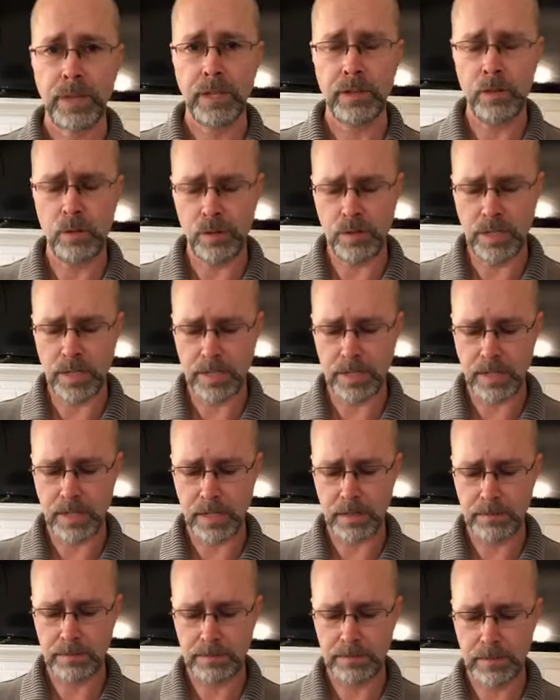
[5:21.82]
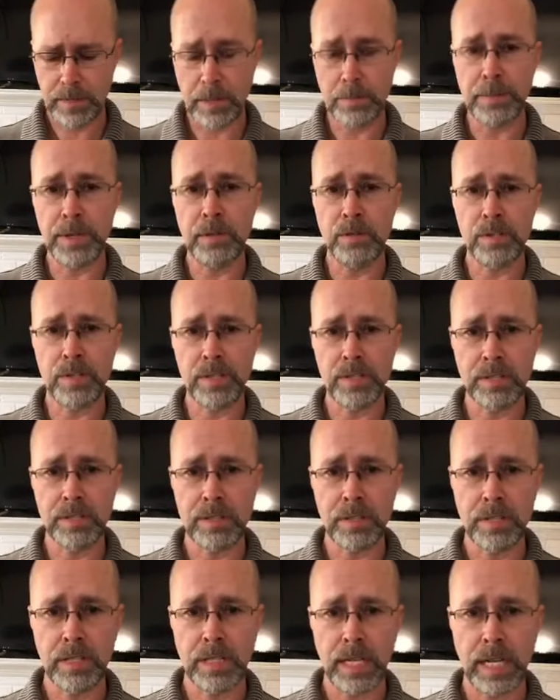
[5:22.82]
used us, abused
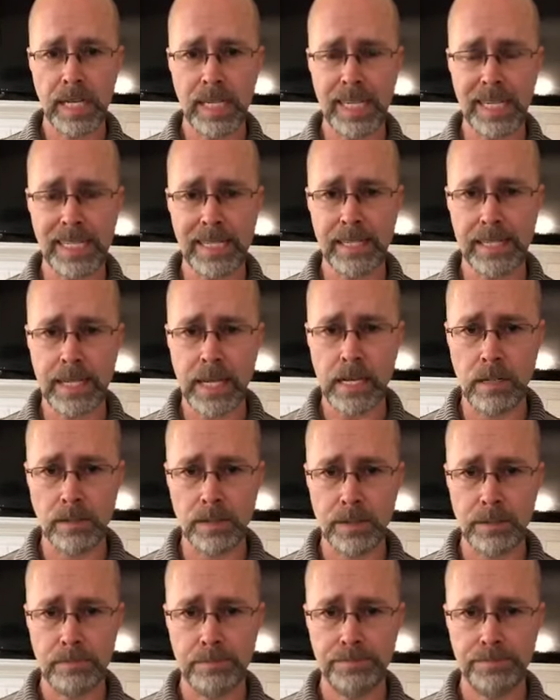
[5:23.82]
us, and kicked us out.